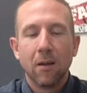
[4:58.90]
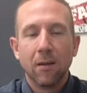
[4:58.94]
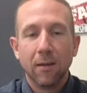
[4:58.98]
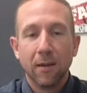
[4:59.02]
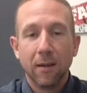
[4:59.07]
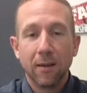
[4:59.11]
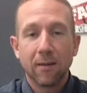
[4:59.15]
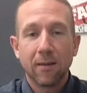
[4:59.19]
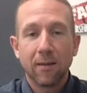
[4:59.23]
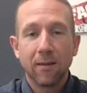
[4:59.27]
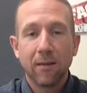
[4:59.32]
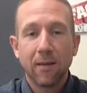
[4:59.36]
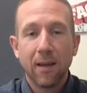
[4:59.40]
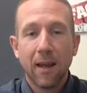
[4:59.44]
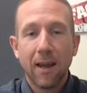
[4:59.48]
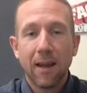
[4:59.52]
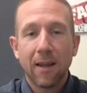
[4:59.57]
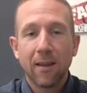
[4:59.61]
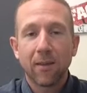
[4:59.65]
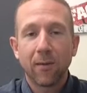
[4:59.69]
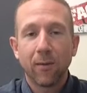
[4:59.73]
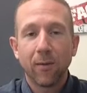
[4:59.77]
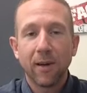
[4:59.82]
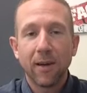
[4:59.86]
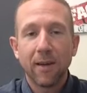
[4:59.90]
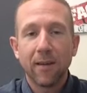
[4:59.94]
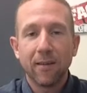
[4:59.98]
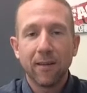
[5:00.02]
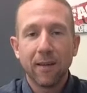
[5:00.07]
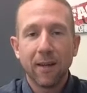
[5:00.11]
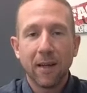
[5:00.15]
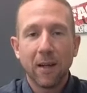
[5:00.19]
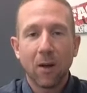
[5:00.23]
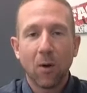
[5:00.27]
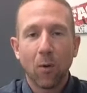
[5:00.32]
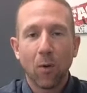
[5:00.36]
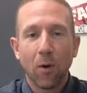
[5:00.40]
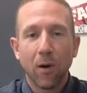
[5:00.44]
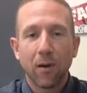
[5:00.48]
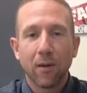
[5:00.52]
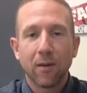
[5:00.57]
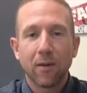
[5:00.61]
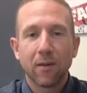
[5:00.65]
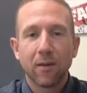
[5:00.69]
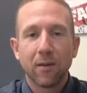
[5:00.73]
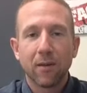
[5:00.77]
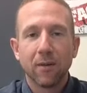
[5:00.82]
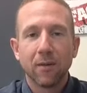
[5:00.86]
this is a 3C
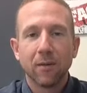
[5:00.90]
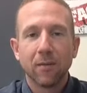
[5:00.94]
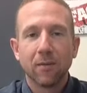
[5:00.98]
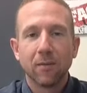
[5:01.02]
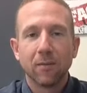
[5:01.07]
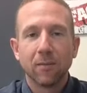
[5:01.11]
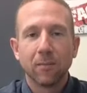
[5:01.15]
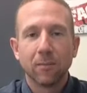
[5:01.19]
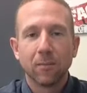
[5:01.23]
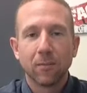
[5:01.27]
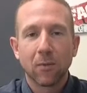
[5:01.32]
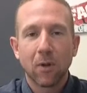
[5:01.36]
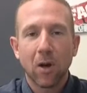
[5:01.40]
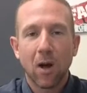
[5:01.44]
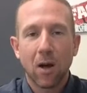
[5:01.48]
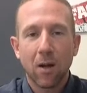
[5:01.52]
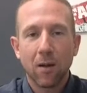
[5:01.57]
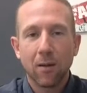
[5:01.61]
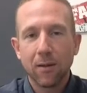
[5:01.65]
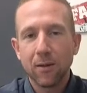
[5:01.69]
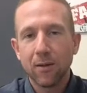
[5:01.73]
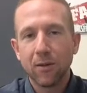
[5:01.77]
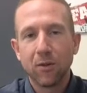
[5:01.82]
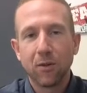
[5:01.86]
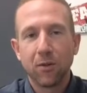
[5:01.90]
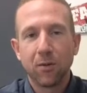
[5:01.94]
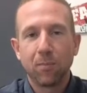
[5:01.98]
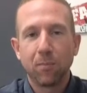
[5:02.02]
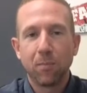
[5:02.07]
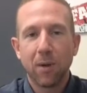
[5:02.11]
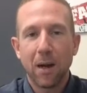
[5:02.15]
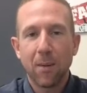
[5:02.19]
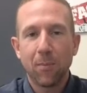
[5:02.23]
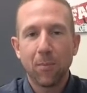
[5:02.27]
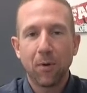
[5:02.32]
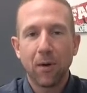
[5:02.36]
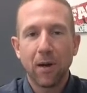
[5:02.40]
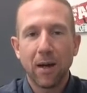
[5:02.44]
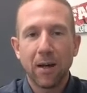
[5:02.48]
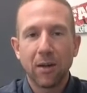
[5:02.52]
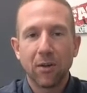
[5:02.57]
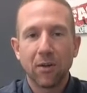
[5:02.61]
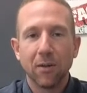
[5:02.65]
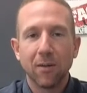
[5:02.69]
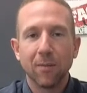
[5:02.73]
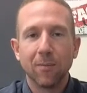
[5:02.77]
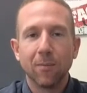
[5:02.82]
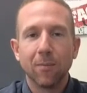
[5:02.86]
course, college
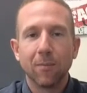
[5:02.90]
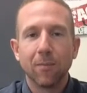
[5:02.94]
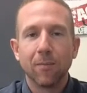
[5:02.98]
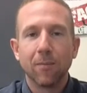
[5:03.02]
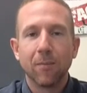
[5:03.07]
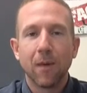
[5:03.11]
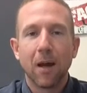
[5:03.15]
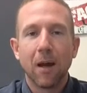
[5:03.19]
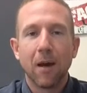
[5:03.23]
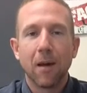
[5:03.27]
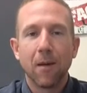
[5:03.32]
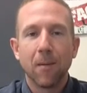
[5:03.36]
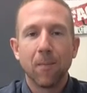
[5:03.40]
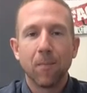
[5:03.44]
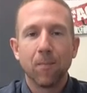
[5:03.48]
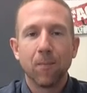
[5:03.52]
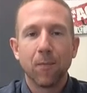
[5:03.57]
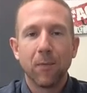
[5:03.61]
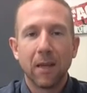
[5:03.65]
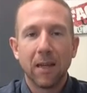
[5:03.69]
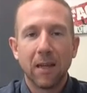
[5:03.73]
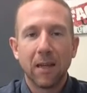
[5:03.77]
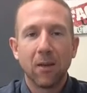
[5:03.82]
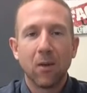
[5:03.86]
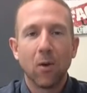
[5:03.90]
preparation. The